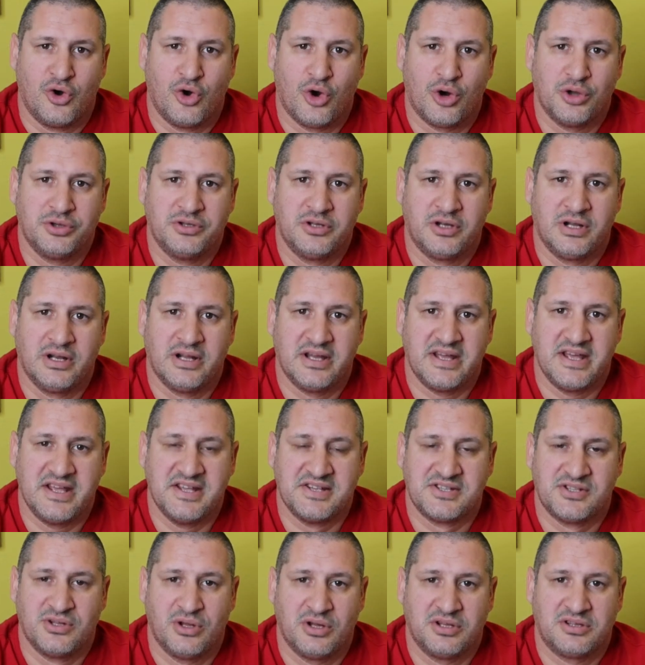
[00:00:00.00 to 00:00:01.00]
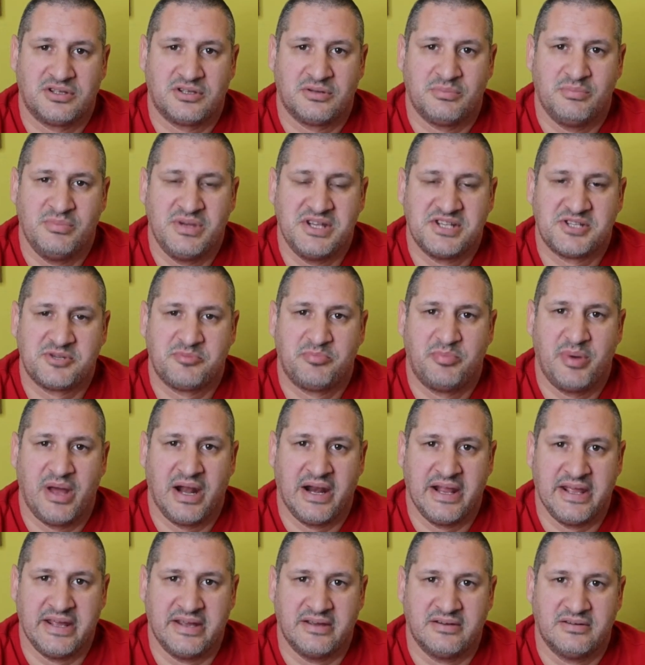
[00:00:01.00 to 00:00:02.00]
Hodl is not
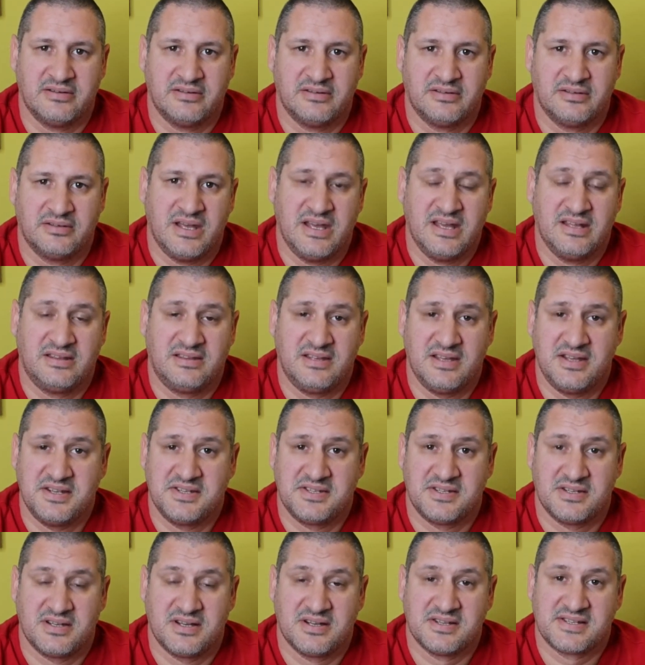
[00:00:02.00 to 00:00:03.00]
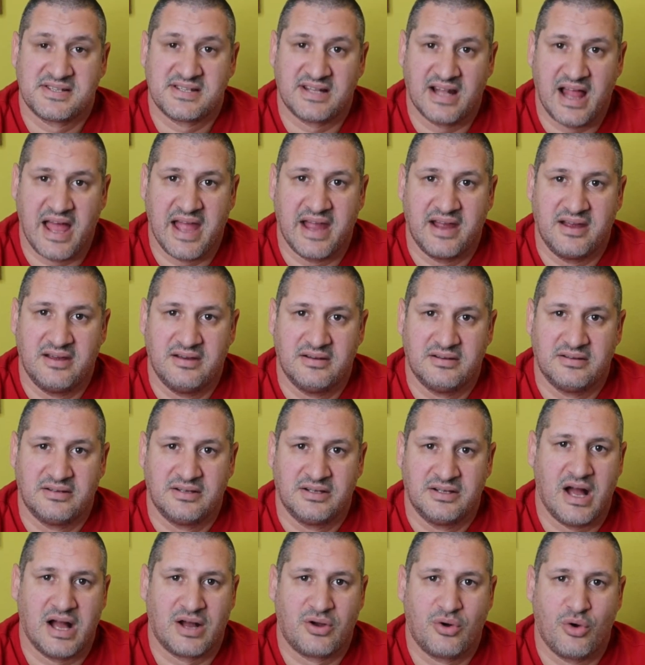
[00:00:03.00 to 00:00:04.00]
misspelling. It is a slang.
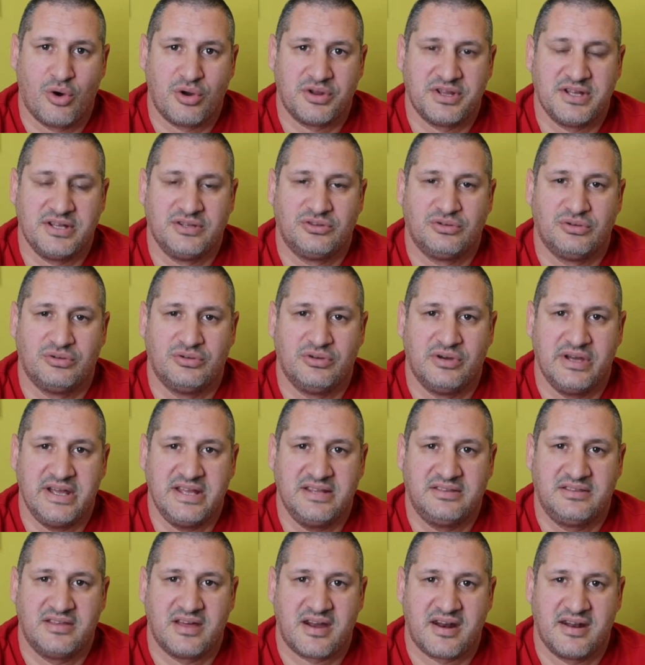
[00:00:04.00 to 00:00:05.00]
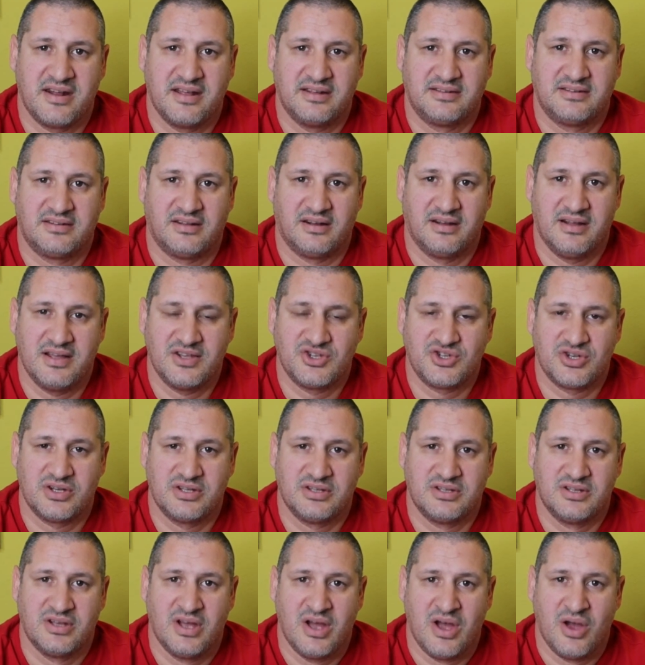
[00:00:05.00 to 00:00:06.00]
According to the internet
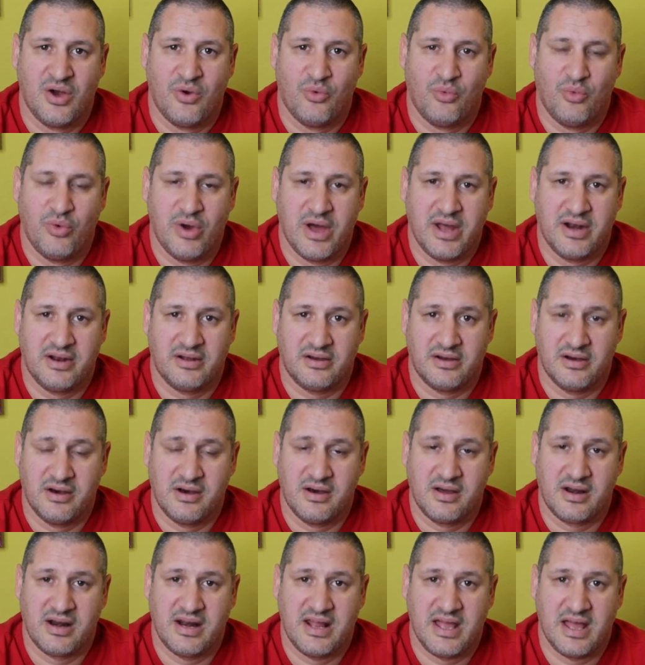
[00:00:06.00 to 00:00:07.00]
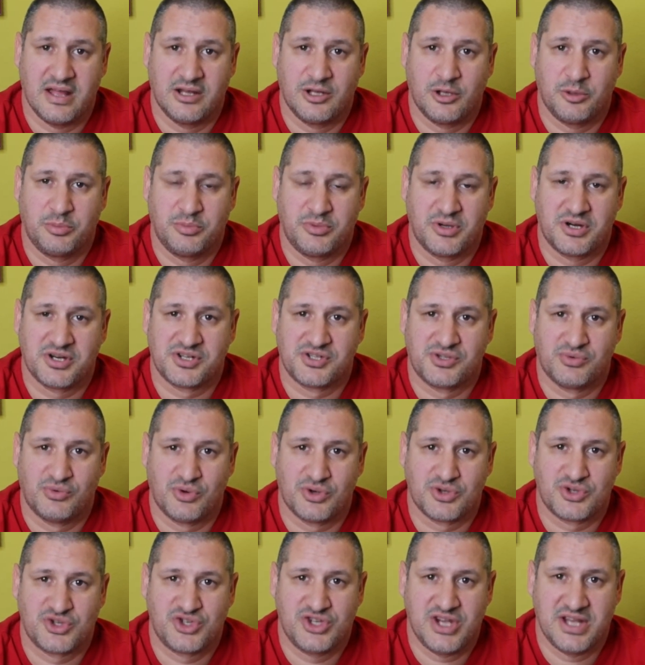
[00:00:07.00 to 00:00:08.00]
legend, when early adopters
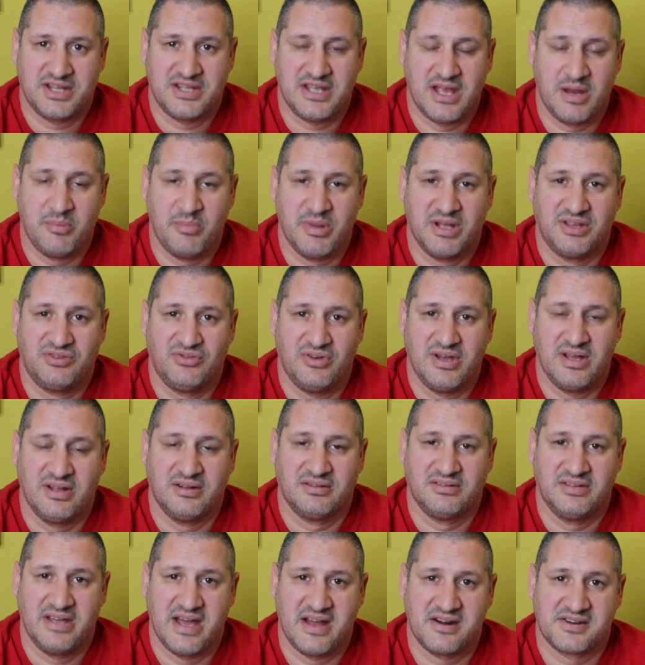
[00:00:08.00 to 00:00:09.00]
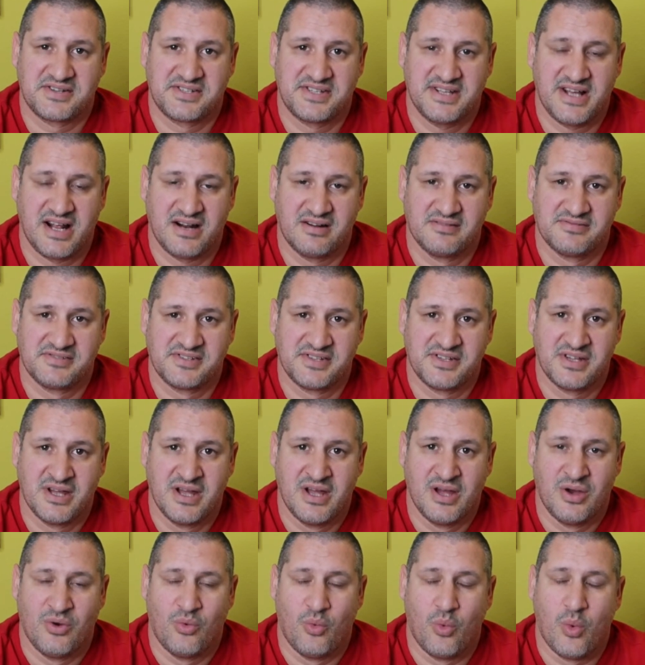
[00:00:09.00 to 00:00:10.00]
was chatting between themselves,
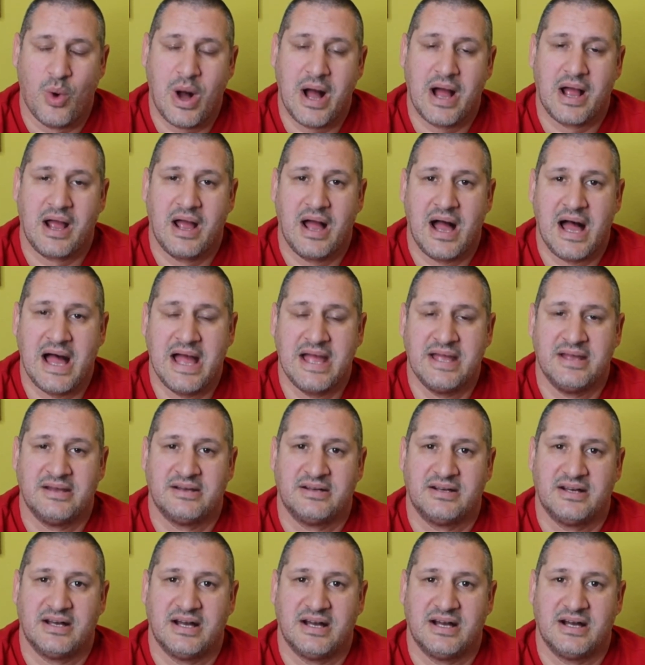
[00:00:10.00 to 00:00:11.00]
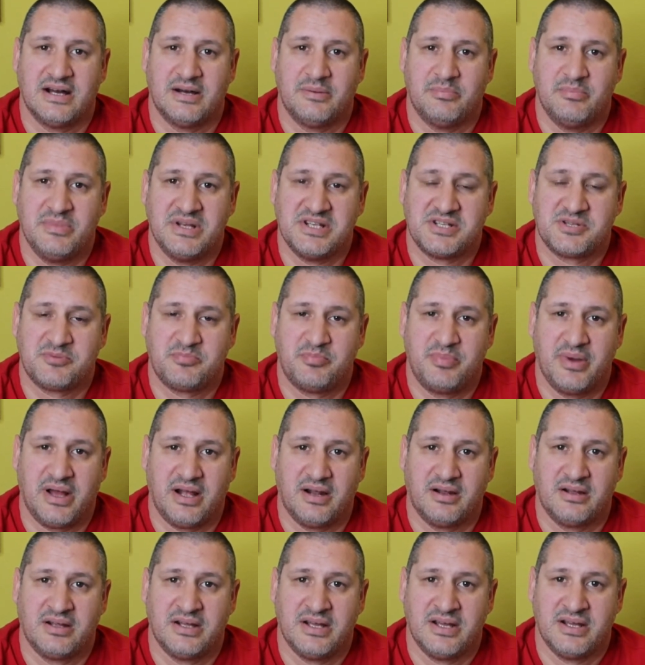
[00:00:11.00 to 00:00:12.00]
one guy
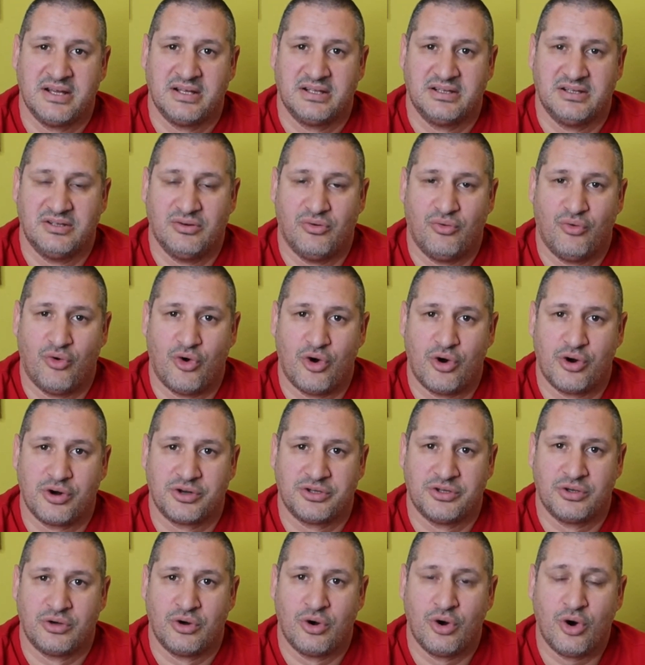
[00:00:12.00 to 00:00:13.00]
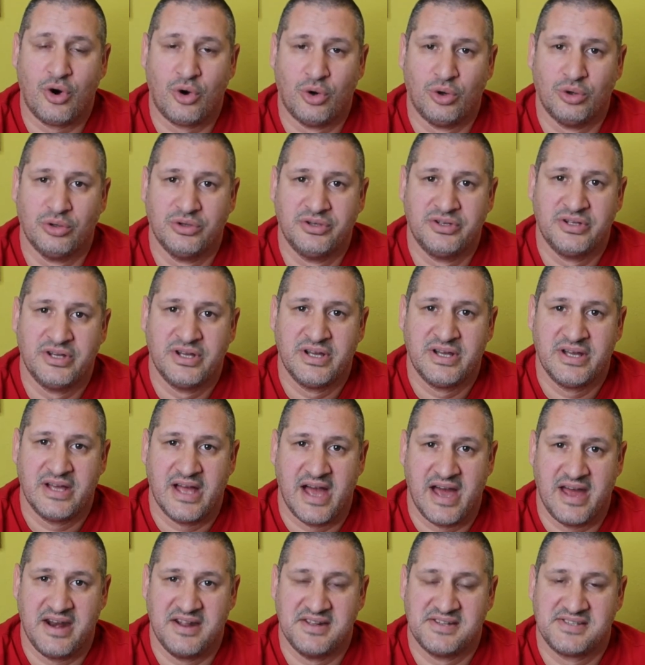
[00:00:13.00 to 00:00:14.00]
misspelled the word hold,
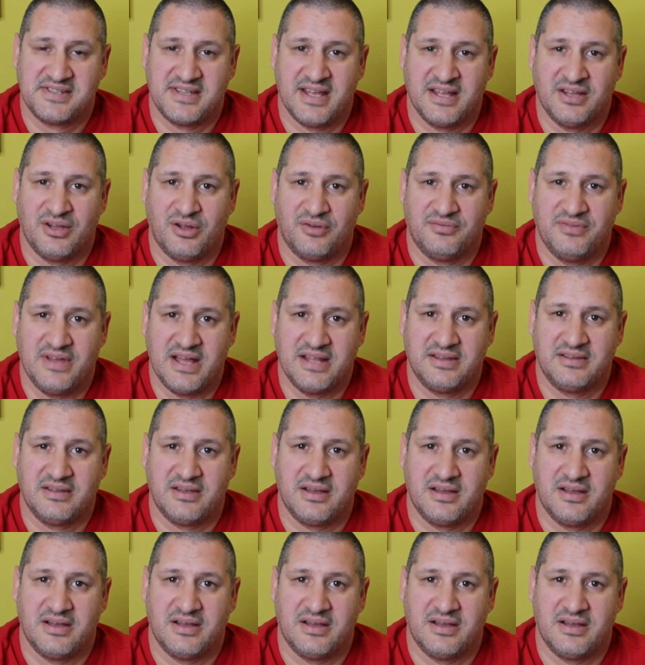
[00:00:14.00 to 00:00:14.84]
and instead of that